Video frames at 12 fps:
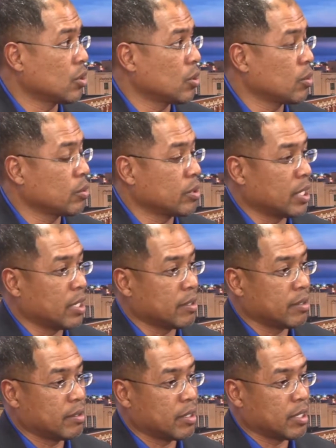so
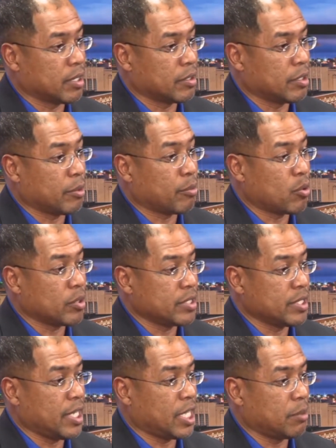the uh, the
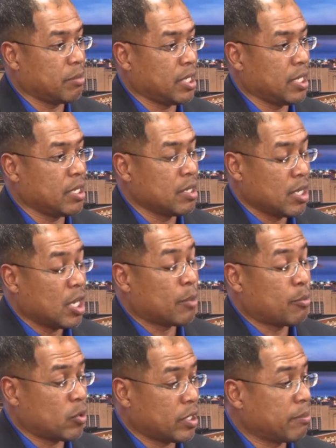appointee had to be
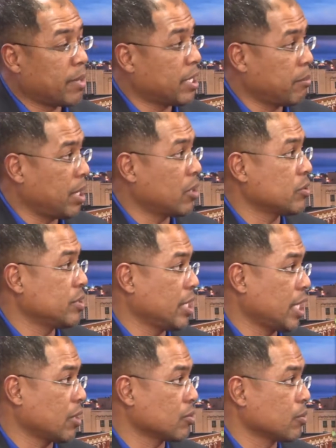appointed by the mayor and
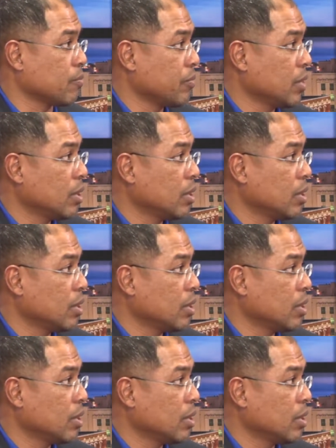city council.